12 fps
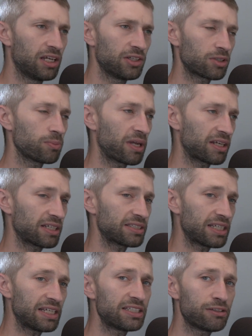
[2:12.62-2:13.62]
to make it as
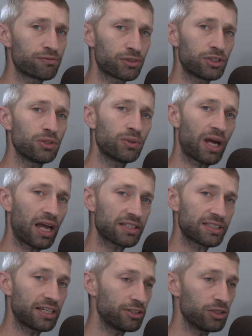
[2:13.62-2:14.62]
easy for you as
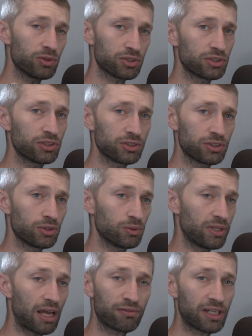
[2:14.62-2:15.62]
a user to
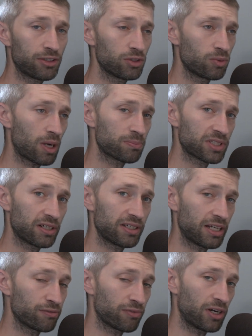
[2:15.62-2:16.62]
navigate to the website
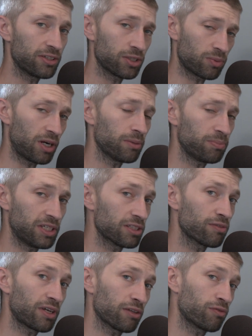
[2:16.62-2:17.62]
and find the right piece
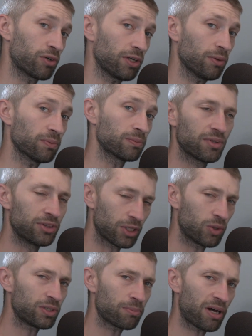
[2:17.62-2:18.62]
of kit for you.
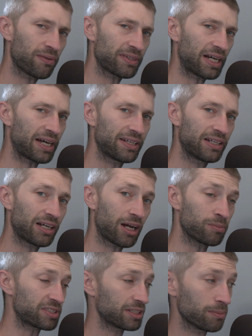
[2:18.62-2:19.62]
Note about that,
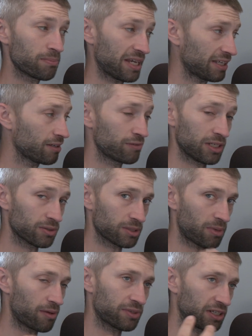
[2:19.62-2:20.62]
I'm still making videos
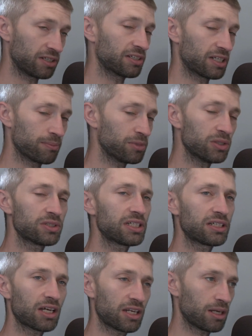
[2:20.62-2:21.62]
about the gear that I'm
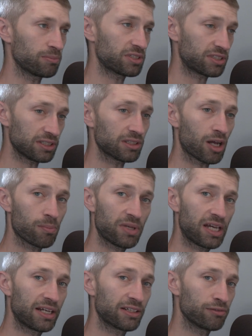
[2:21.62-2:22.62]
using, and I'm still
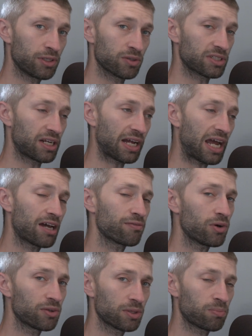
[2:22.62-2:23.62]
updating the videos that I have
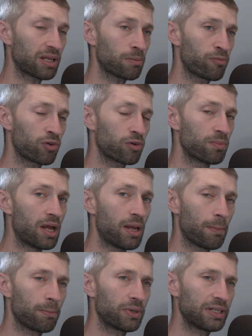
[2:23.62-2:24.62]
on the platform,
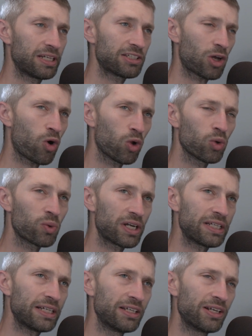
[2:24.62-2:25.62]
but it is
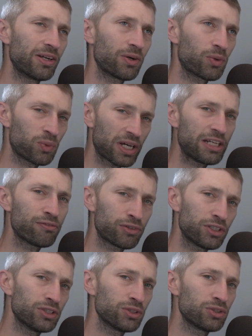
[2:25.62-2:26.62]
already ready for
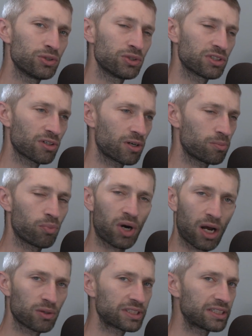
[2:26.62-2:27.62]
you to start
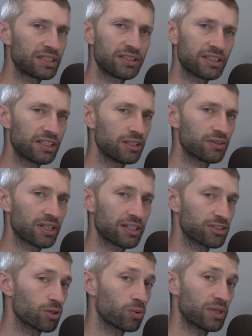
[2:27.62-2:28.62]
browsing in the gear that
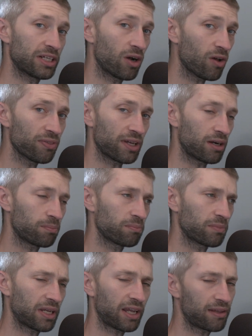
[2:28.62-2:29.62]
is already on there.
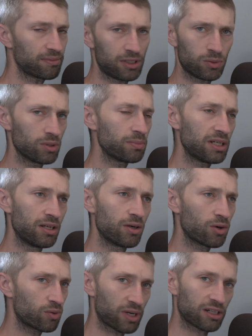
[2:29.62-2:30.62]
And there will be
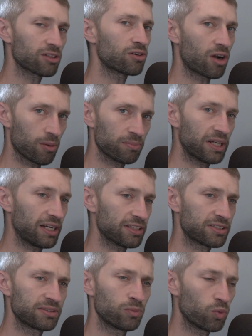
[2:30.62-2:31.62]
regular
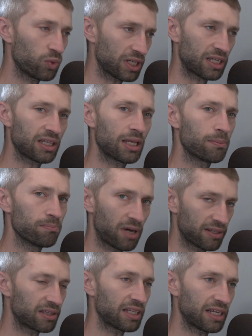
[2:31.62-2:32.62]
updates, weekly,
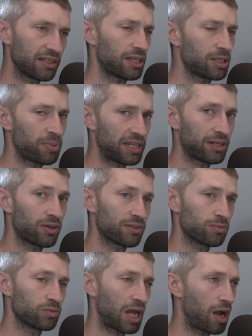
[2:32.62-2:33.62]
monthly, and depending
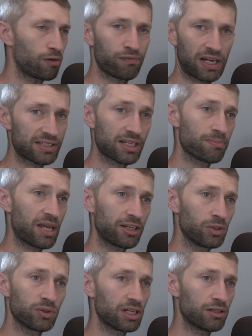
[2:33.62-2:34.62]
on how fast I make
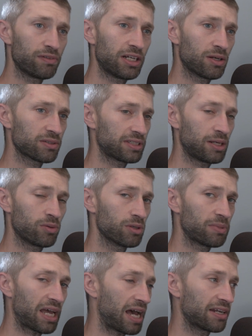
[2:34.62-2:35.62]
new gear videos, they will
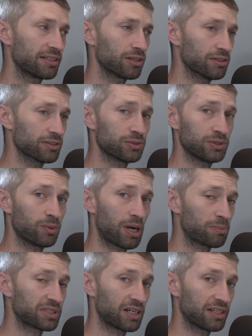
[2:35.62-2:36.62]
be added onto the
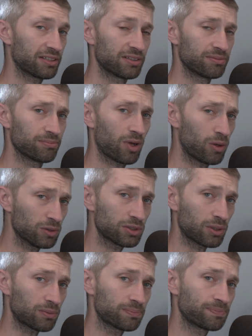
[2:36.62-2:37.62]
website also.